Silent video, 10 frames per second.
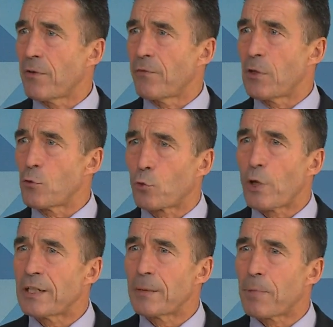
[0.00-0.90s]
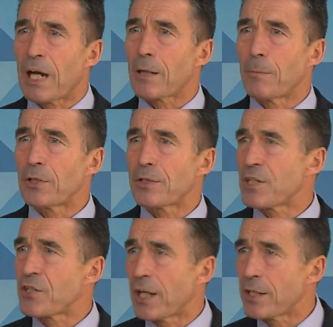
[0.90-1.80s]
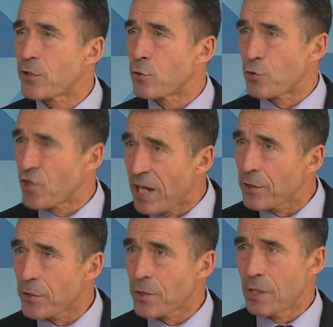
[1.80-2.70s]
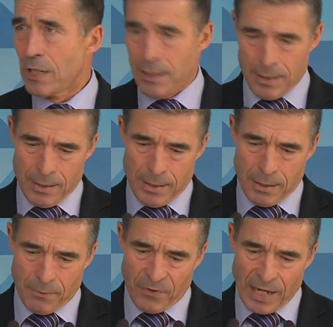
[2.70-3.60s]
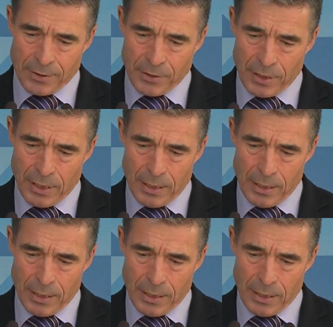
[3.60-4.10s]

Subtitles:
the Ukrainian parliament decides to change that